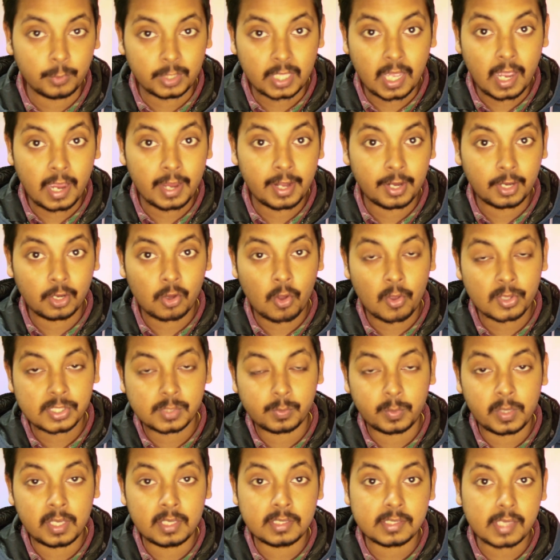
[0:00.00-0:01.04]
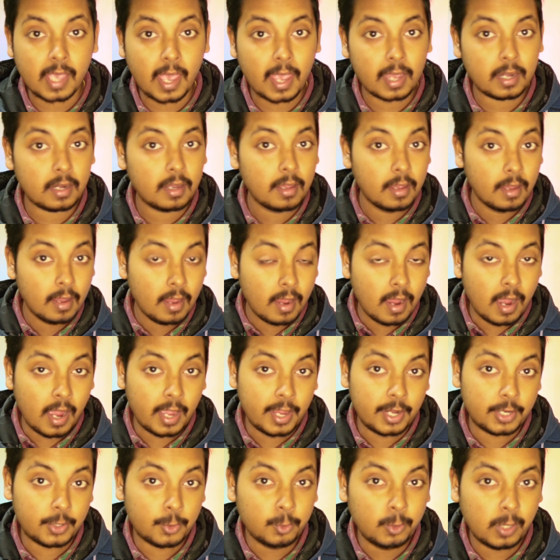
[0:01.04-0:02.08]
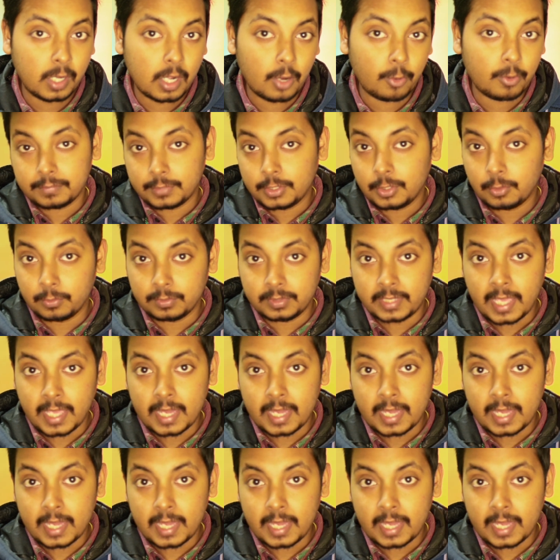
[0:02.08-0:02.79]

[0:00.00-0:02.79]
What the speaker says: higher clock speeds and higher CUDA count.